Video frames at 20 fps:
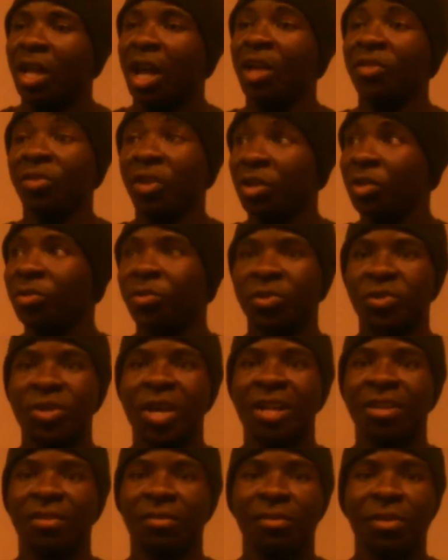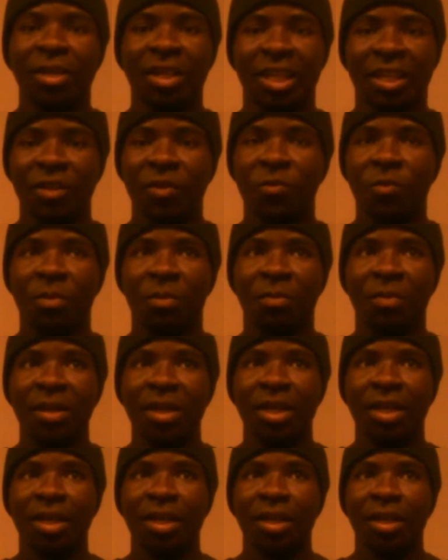another attractive looking human
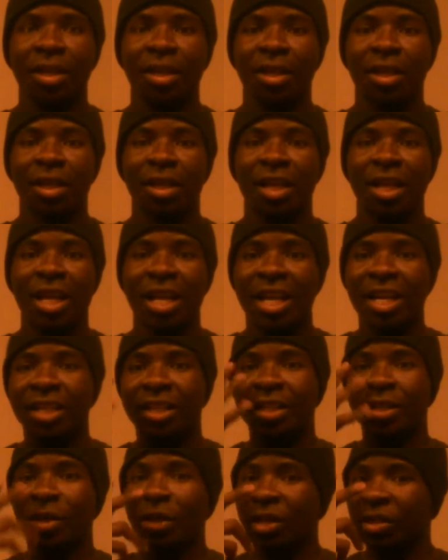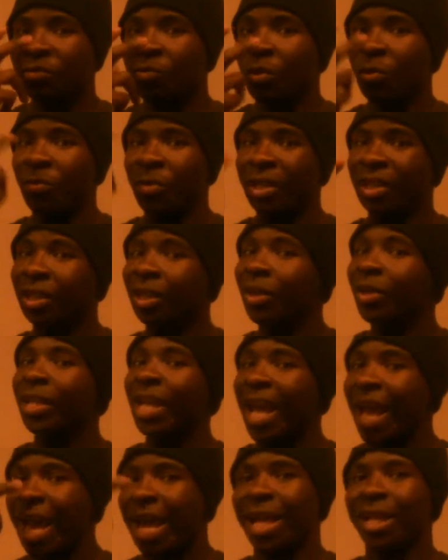being, is is what we
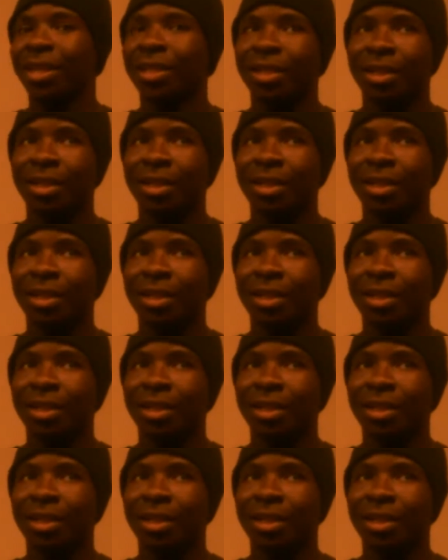look at.